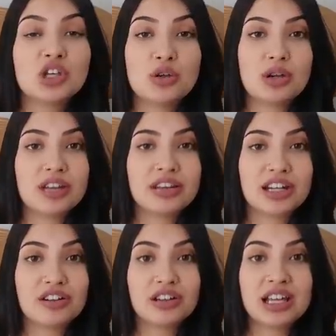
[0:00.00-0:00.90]
You can
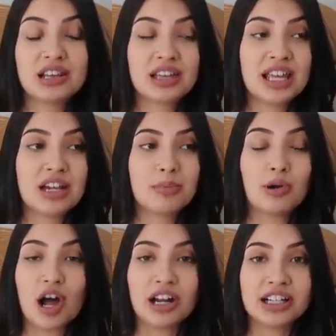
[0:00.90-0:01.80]
literally link
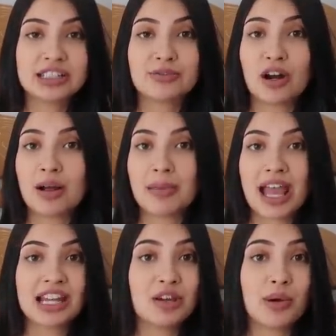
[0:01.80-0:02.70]
products from
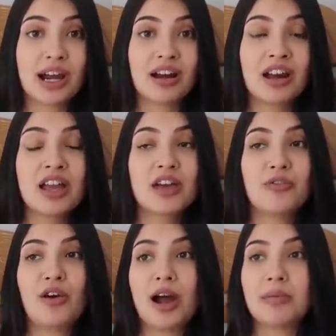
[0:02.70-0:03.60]
anywhere,
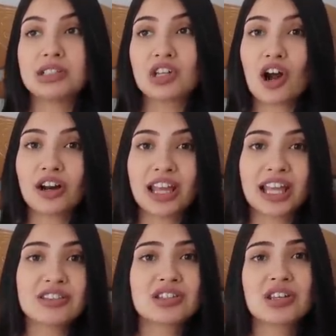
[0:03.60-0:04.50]
from
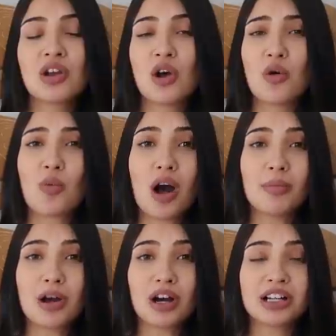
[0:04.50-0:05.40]
Target,
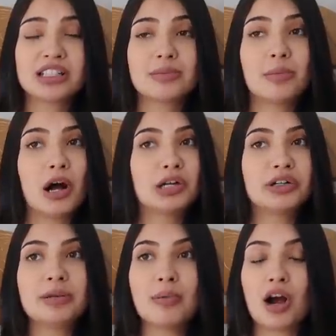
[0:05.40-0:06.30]
Walmart,
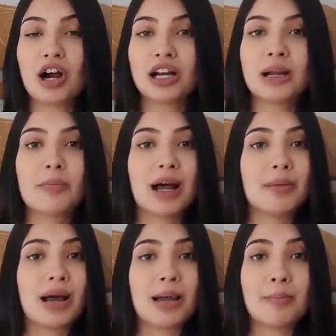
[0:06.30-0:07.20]
Pottery Barn,
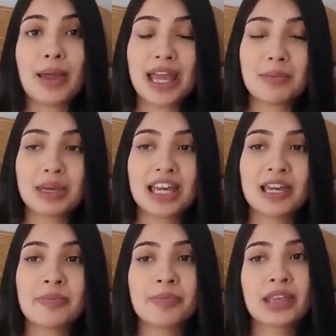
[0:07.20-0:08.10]
Buy Buy
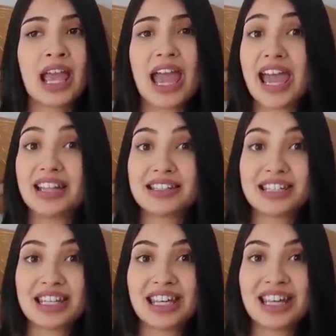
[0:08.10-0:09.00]
Baby,
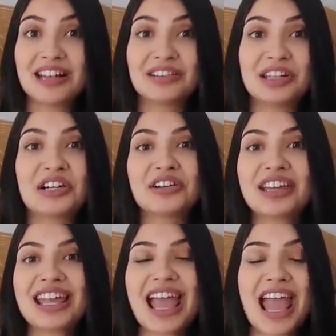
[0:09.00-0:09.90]
Etsy,
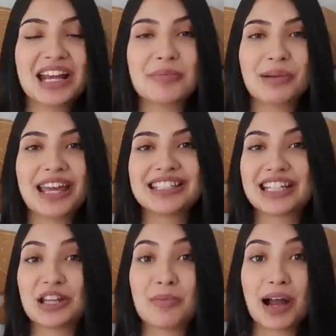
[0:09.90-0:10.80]
literally any place
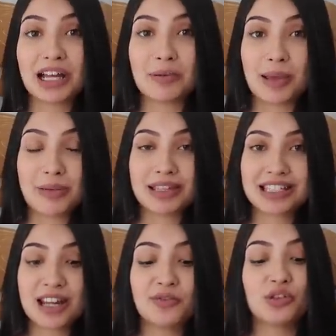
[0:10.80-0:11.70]
that you buy your baby
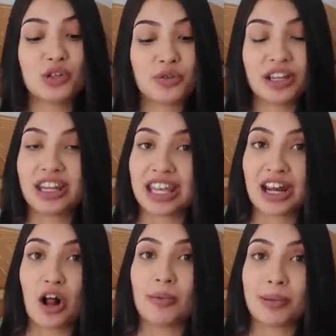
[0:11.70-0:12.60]
stuff, you can link
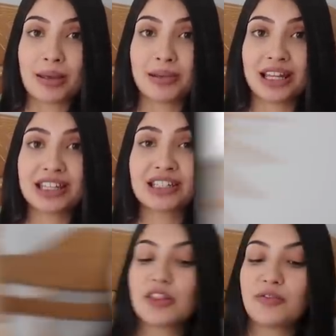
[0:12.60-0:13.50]
it on Babylist.
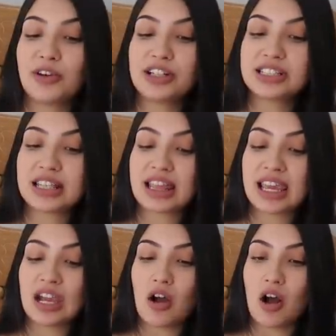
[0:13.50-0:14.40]
So the first
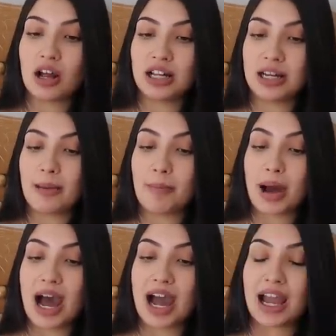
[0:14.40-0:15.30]
thing on
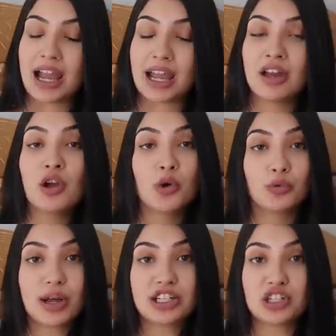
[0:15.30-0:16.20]
my
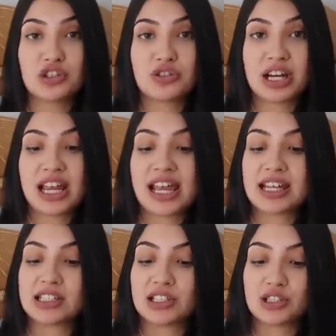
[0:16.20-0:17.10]
registry
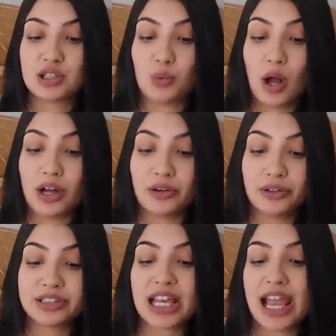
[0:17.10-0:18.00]
is
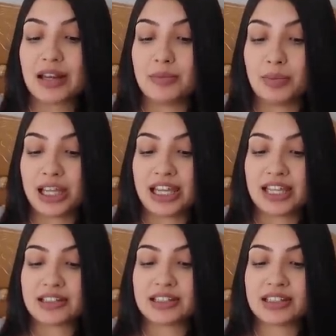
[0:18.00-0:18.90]
swaddles and
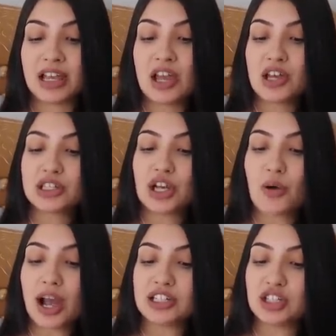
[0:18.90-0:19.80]
blankets. So
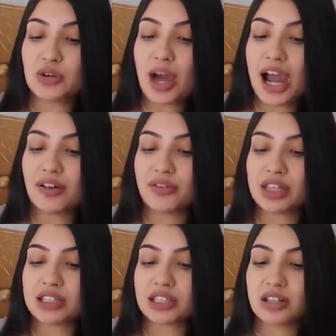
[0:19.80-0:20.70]
I do have
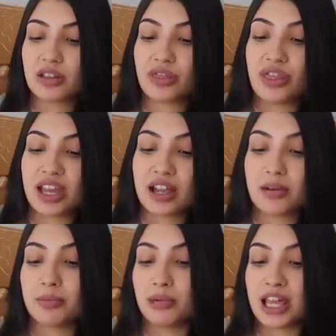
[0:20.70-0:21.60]
this thick
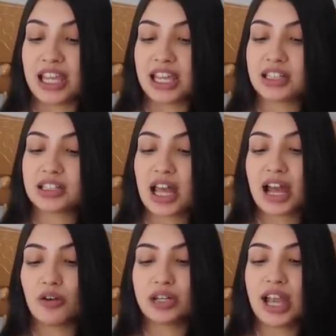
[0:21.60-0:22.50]
blanket.
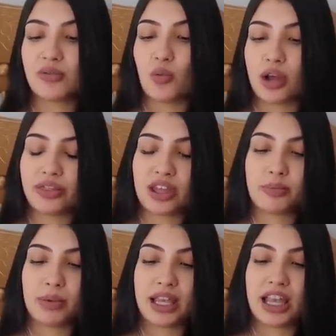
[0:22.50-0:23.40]
I only have one
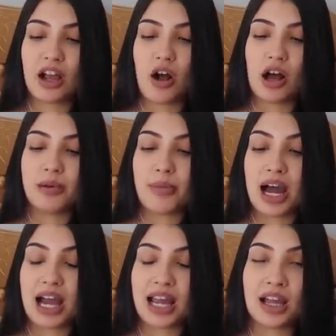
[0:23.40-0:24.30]
thick blanket on
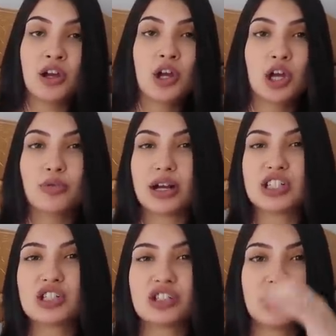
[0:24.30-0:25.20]
my
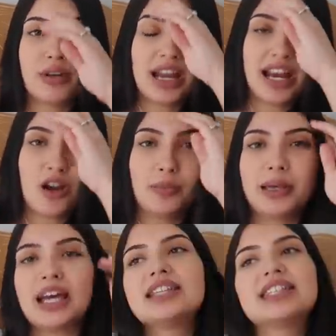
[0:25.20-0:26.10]
registry right now
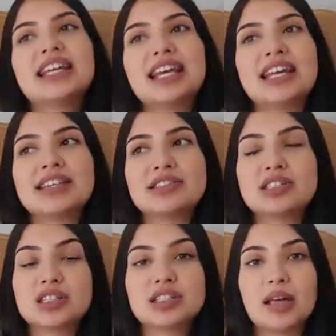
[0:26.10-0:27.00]
because it
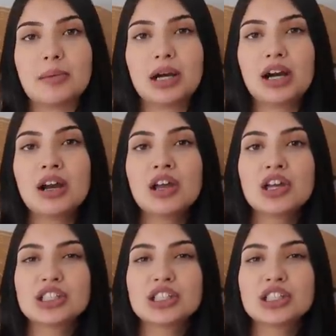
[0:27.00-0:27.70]
is summer.